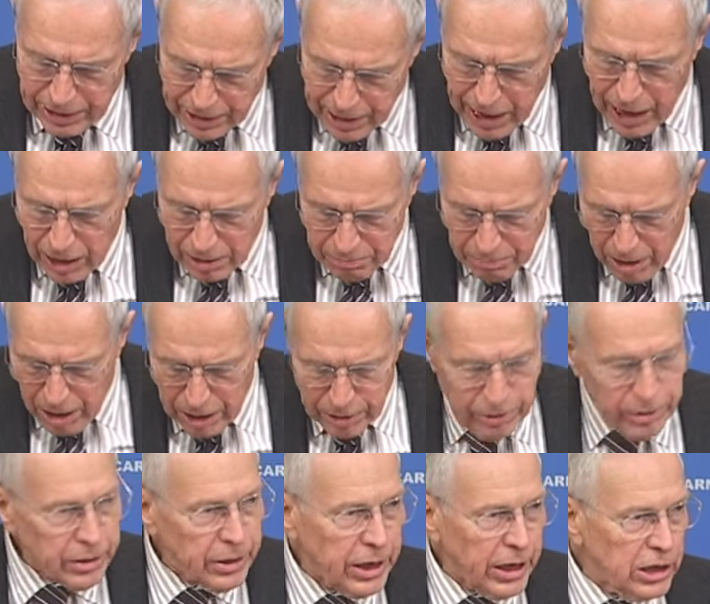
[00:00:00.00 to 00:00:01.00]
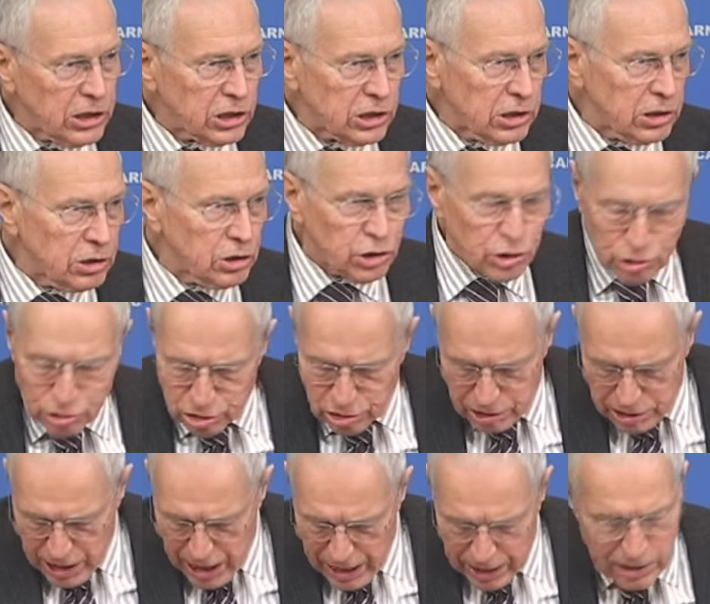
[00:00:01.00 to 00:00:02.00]
Non-modern nations
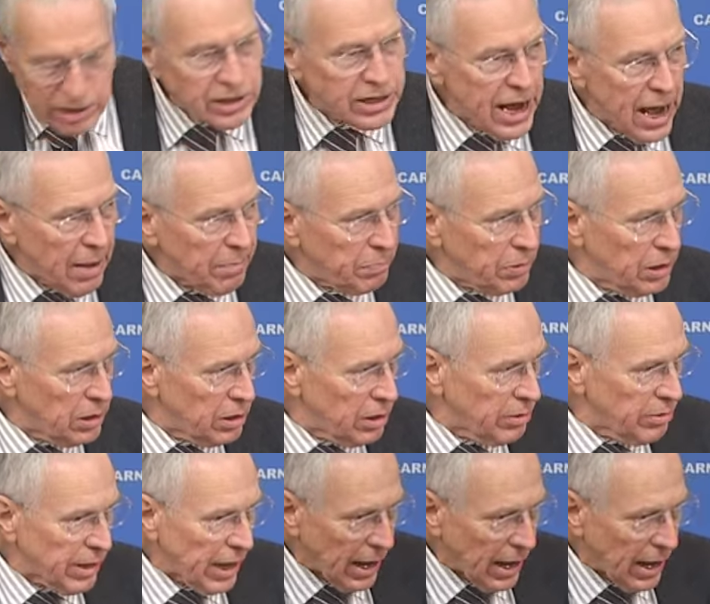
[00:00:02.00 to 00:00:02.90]
could not tap into